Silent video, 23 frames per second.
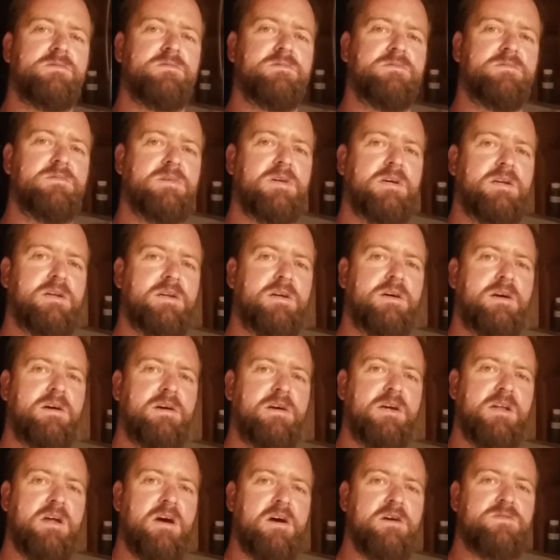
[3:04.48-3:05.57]
and
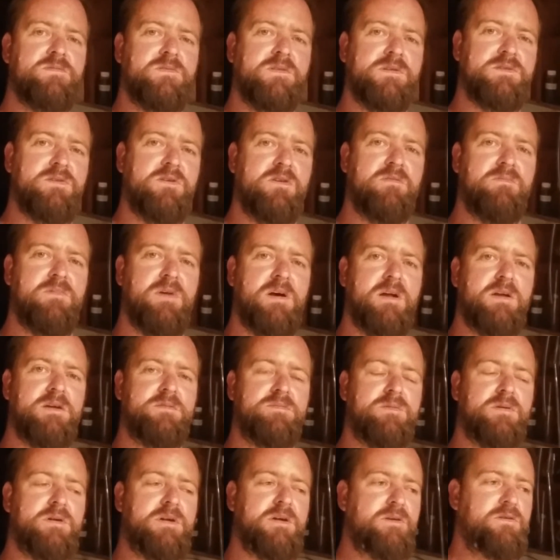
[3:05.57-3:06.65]
he knows what he's on about. He's
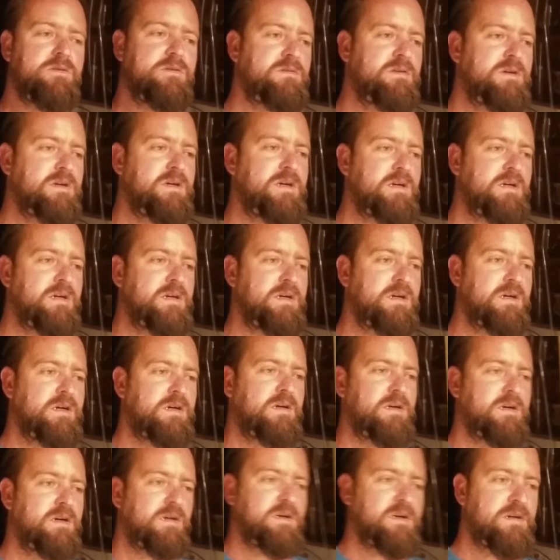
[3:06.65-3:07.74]
pretty good.
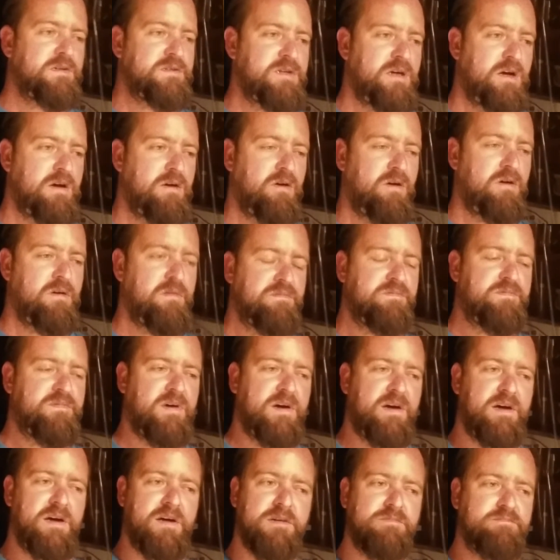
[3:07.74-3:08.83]

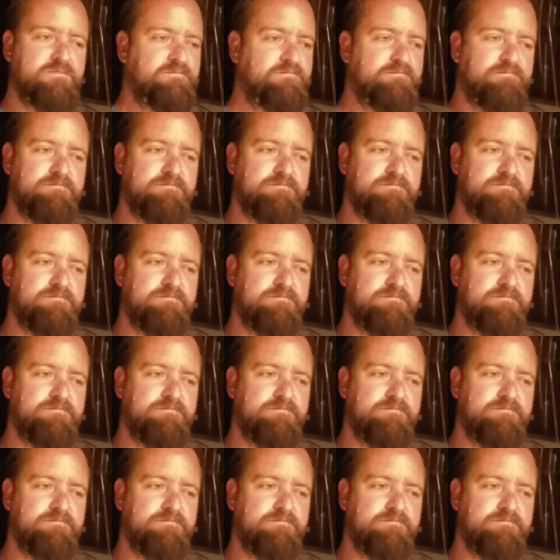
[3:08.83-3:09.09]
So